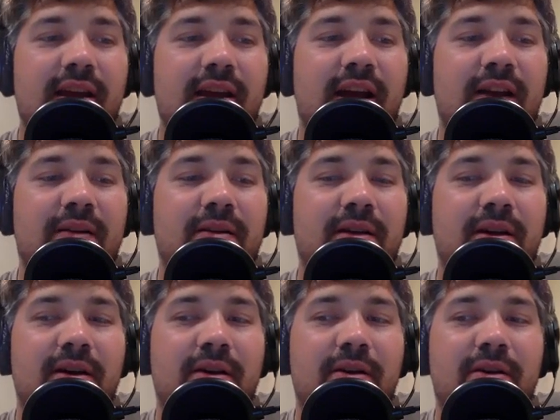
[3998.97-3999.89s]
And
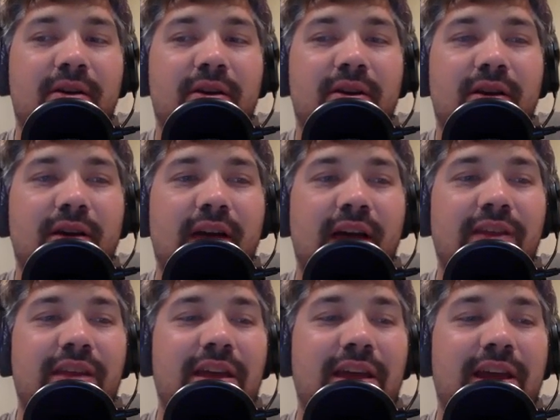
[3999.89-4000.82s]
I
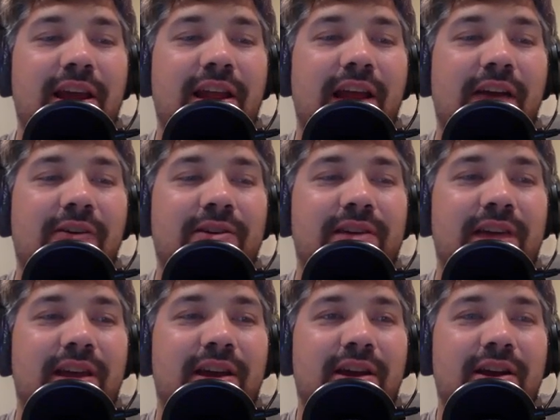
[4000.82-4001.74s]
think Eli was like,